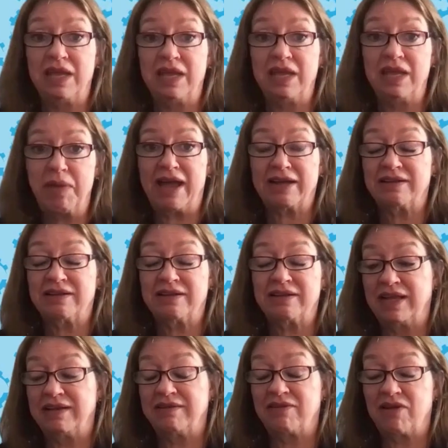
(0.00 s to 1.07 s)
the
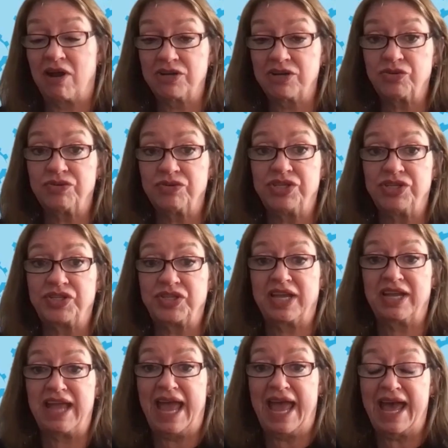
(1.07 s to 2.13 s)
impact that
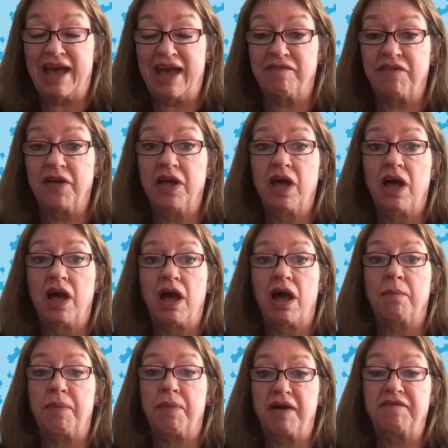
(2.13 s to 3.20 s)
cartridges can have
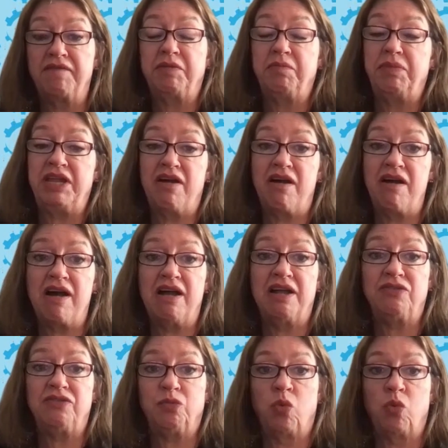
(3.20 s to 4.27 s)
above and
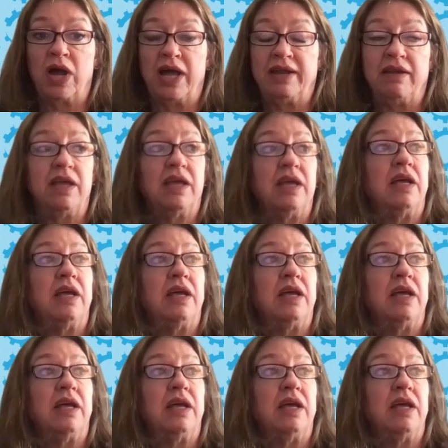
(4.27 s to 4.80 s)
beyond what